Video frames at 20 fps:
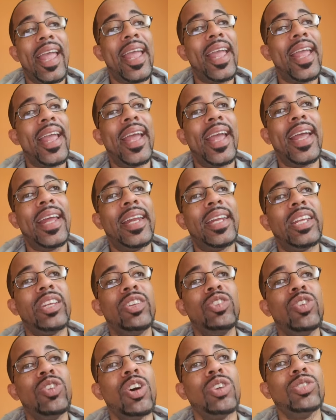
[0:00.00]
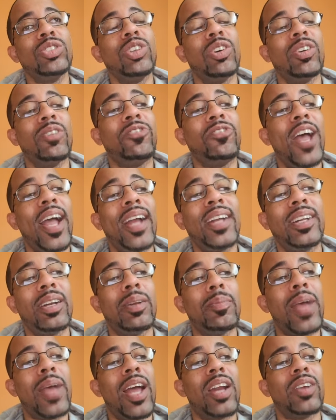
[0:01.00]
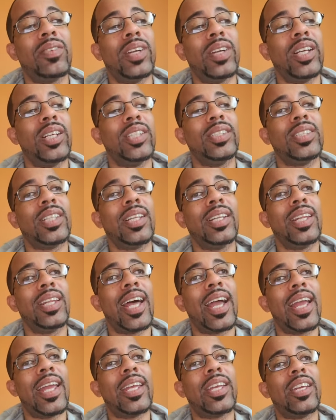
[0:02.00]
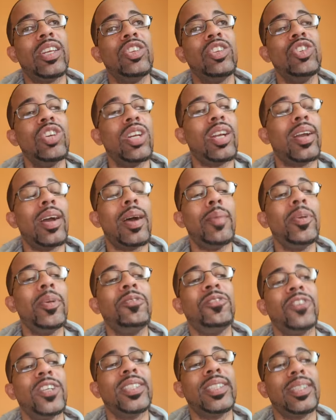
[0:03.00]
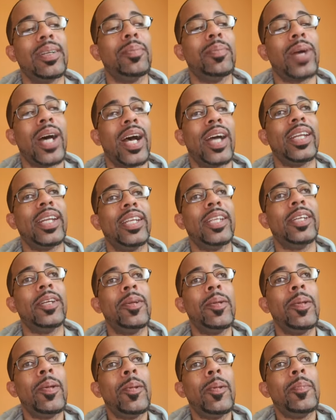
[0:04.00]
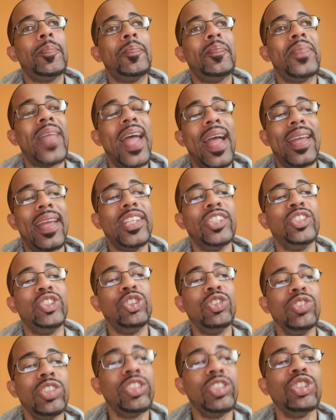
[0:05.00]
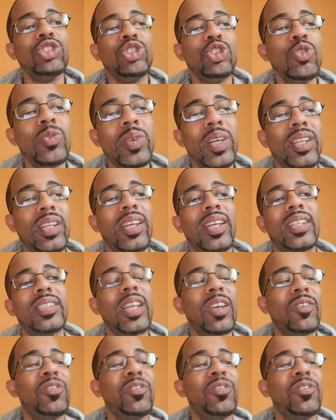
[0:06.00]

And, you know, so the fact of the matter is, like, you're coming for somebody that is used to doing this.